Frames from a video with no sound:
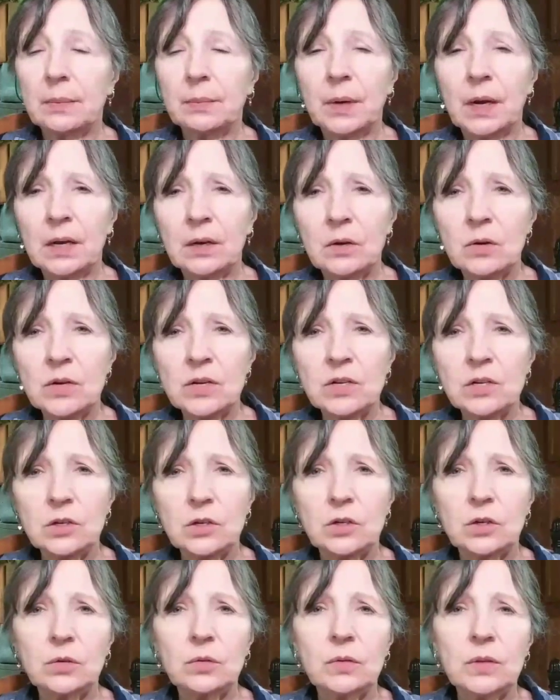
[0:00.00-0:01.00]
I'm not going to
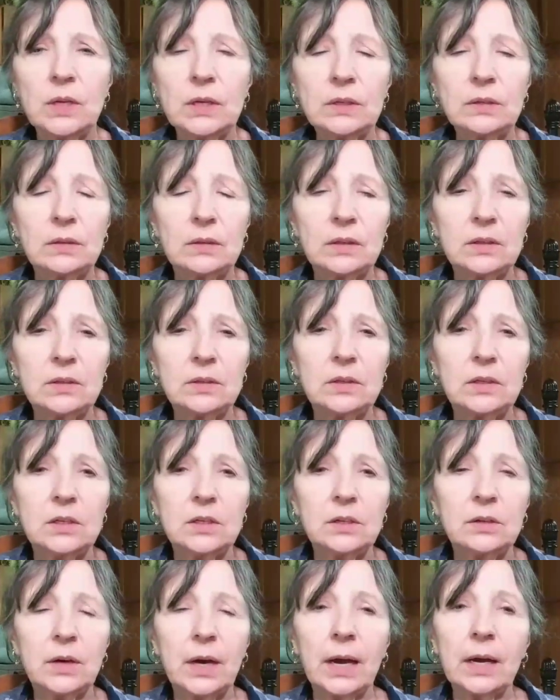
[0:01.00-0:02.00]
do that this year.